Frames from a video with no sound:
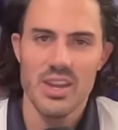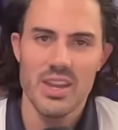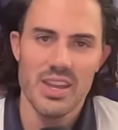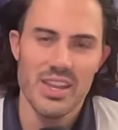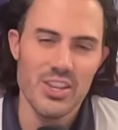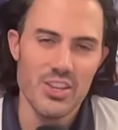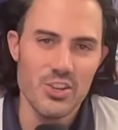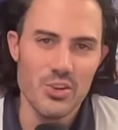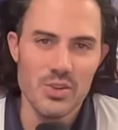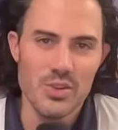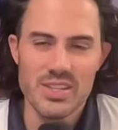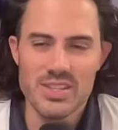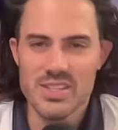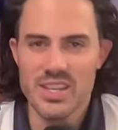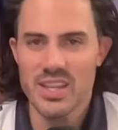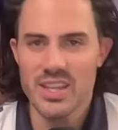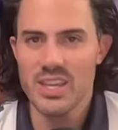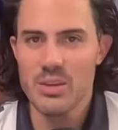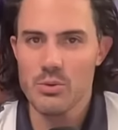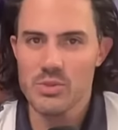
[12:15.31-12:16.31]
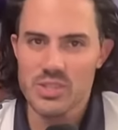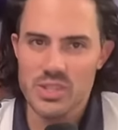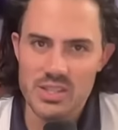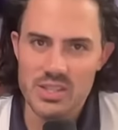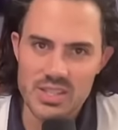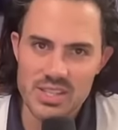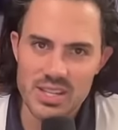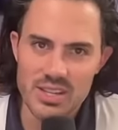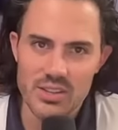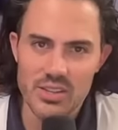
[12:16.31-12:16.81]
You know, it's like he was
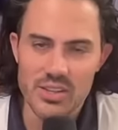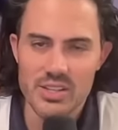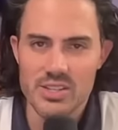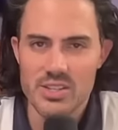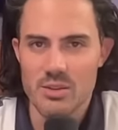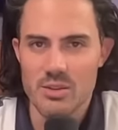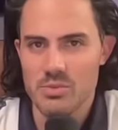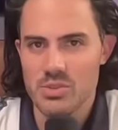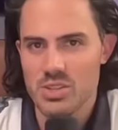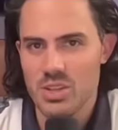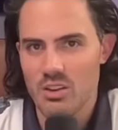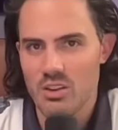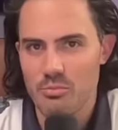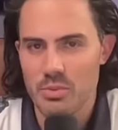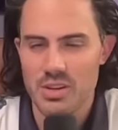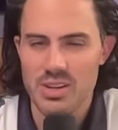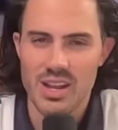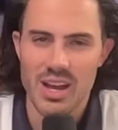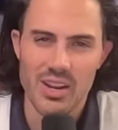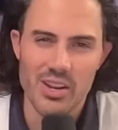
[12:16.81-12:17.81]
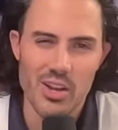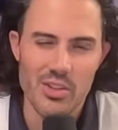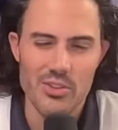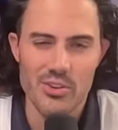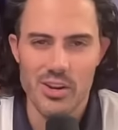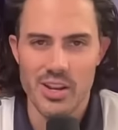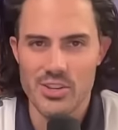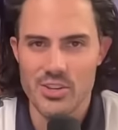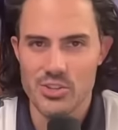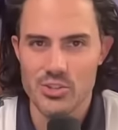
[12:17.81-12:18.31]
concealing some stuff, but not
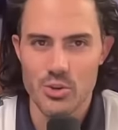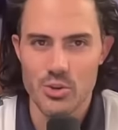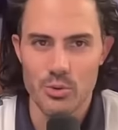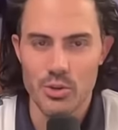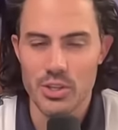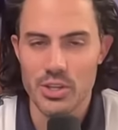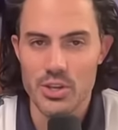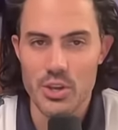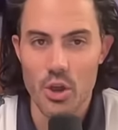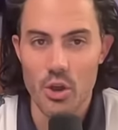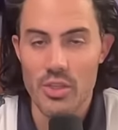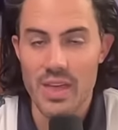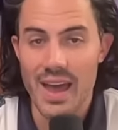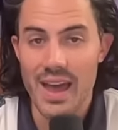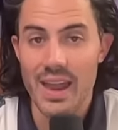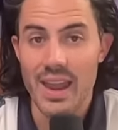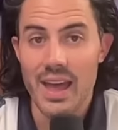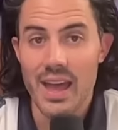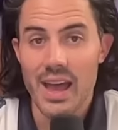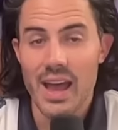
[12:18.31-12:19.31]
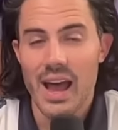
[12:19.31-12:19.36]
other. I just don't really know that.